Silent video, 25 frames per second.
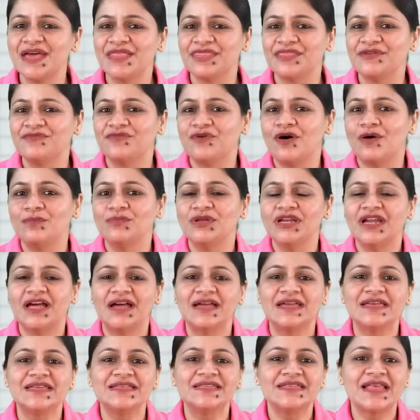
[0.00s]
The
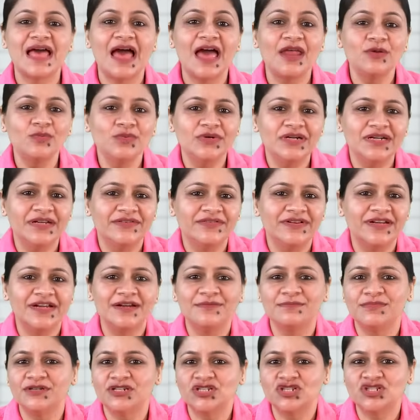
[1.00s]
formula is annual
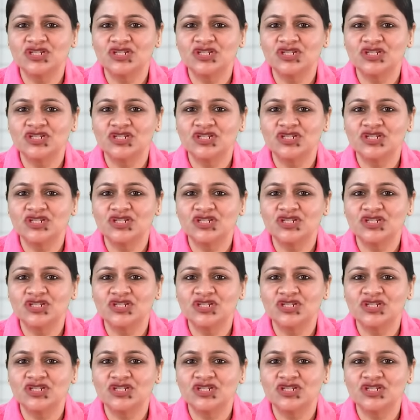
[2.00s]
dividend per